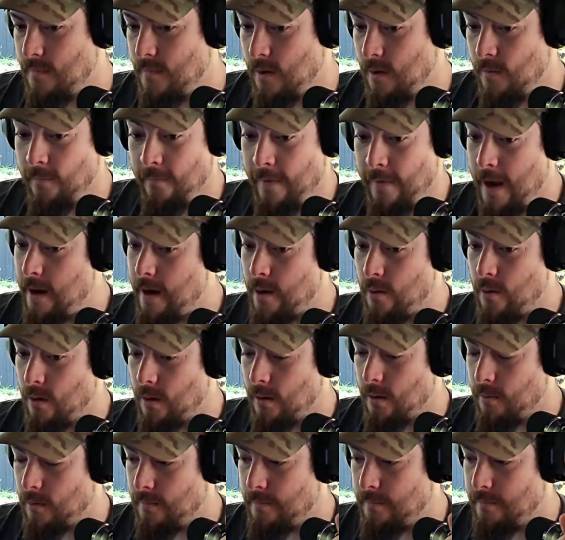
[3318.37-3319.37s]
Oh, very
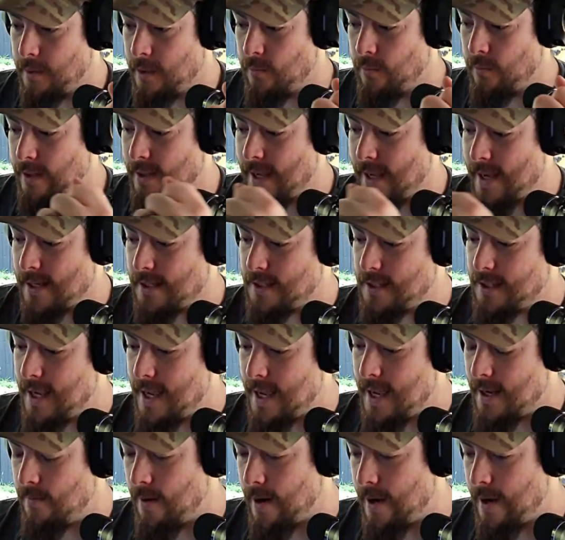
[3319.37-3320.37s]
horrible. But with that
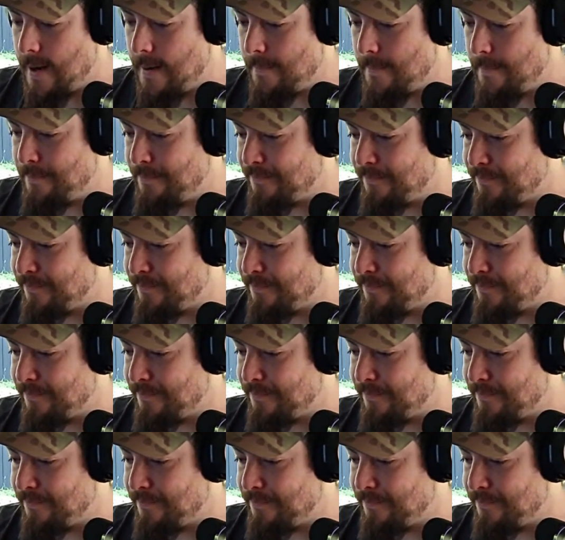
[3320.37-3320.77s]
said, right?